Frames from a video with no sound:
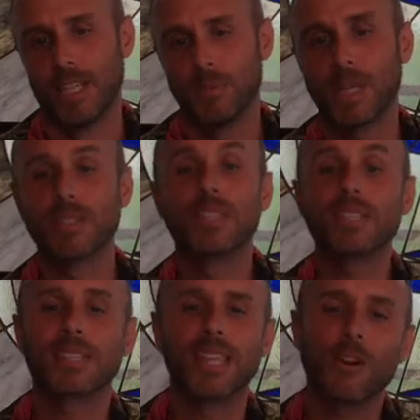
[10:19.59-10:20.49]
Because
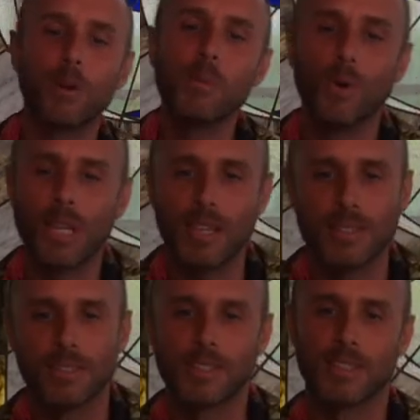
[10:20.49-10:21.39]
this
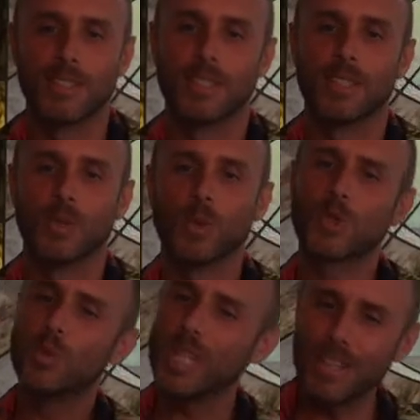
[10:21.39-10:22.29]
ceremony was
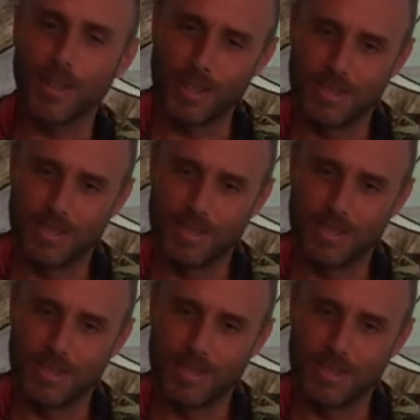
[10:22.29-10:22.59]
real.